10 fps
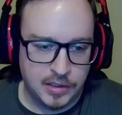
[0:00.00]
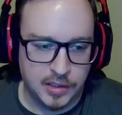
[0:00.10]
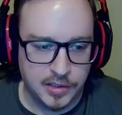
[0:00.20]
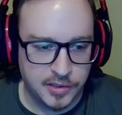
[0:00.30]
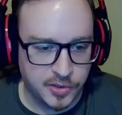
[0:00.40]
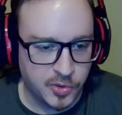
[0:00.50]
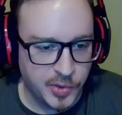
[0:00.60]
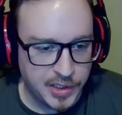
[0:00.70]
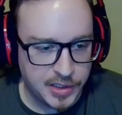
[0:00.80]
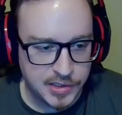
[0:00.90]
Then the
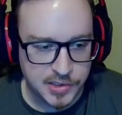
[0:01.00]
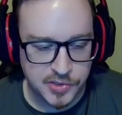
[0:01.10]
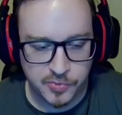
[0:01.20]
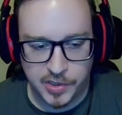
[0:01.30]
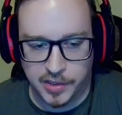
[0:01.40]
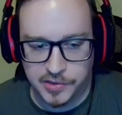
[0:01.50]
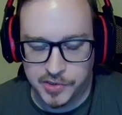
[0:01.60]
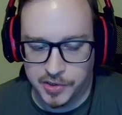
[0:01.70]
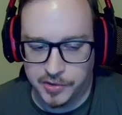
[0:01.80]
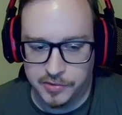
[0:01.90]
queen hits as well,
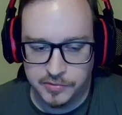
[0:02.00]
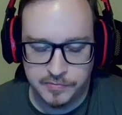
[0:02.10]
so